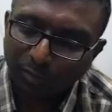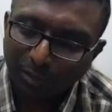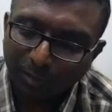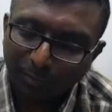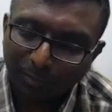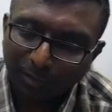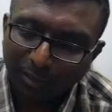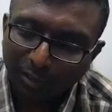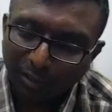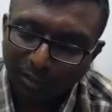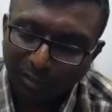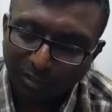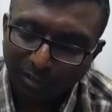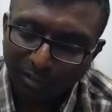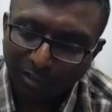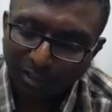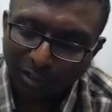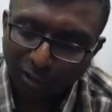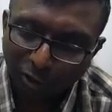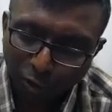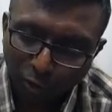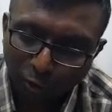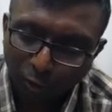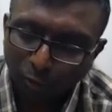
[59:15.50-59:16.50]
will be
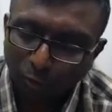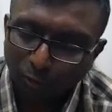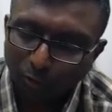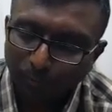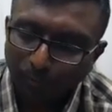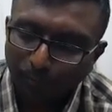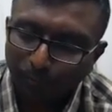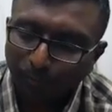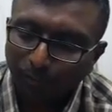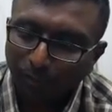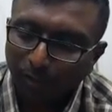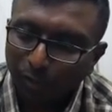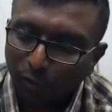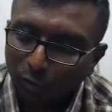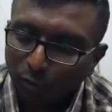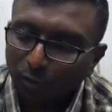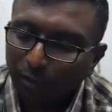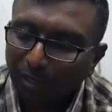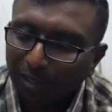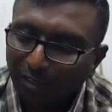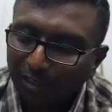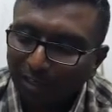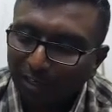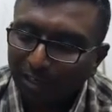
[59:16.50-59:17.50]
issued to
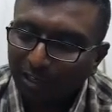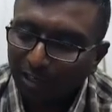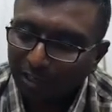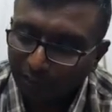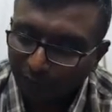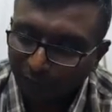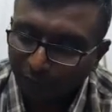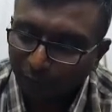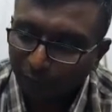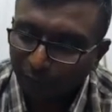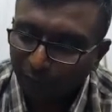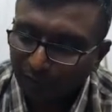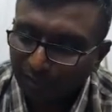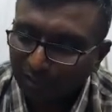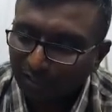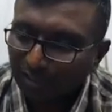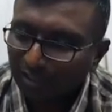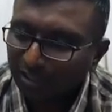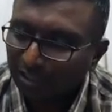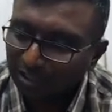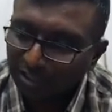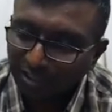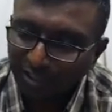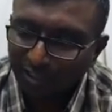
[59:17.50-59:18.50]
entity F
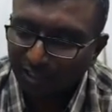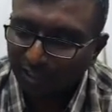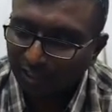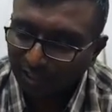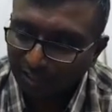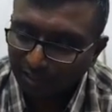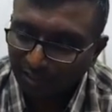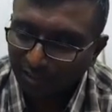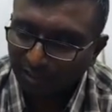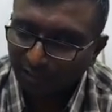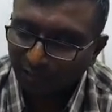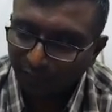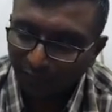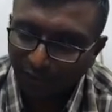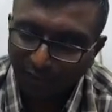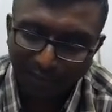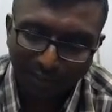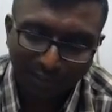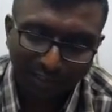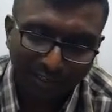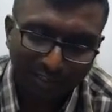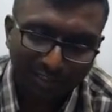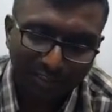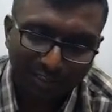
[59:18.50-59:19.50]
within 60 days,
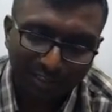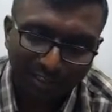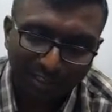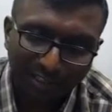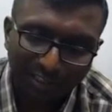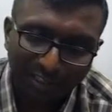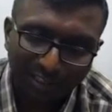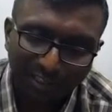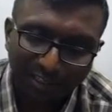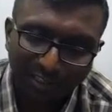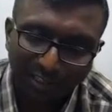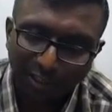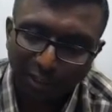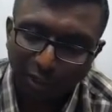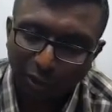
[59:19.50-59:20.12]
finalizing the legal